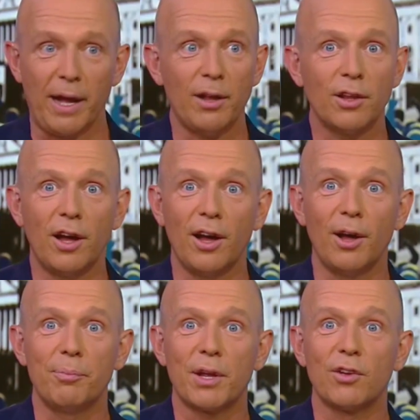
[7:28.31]
about
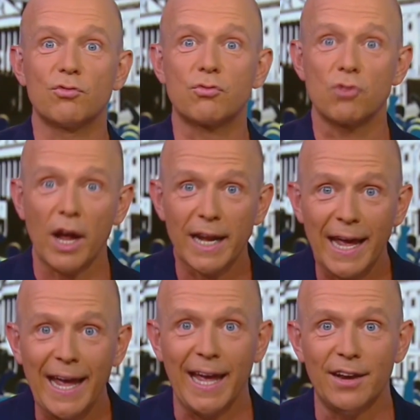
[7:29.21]
because right
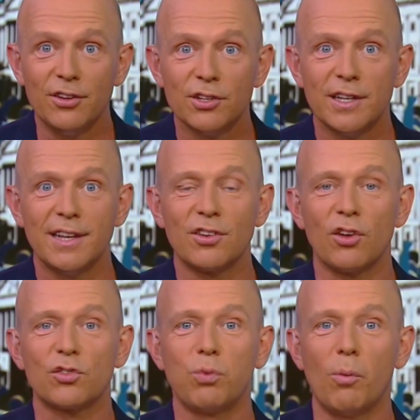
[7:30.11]
ahead is
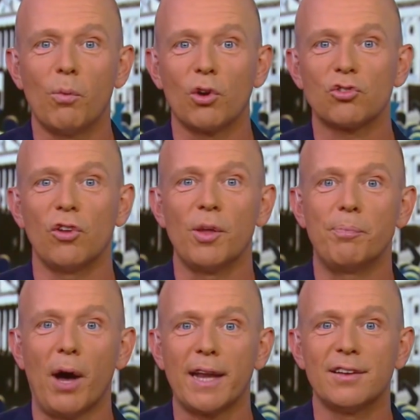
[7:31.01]
our Swamp Watch on
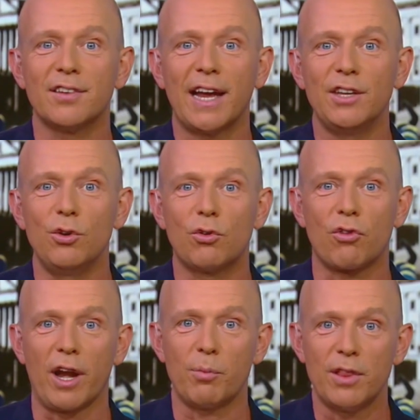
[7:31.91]
the Bidens and
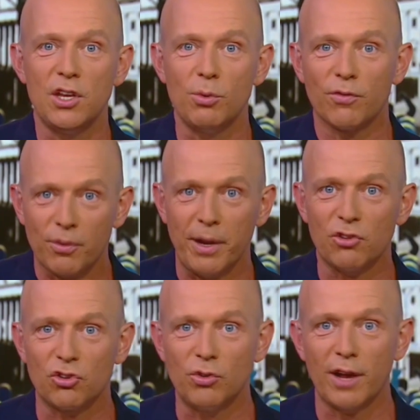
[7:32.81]
Ukraine with new
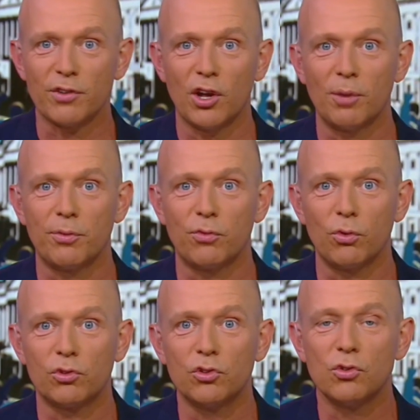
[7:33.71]
information you haven't heard
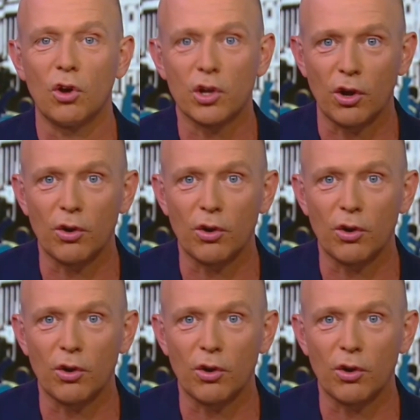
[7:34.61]
before. Do not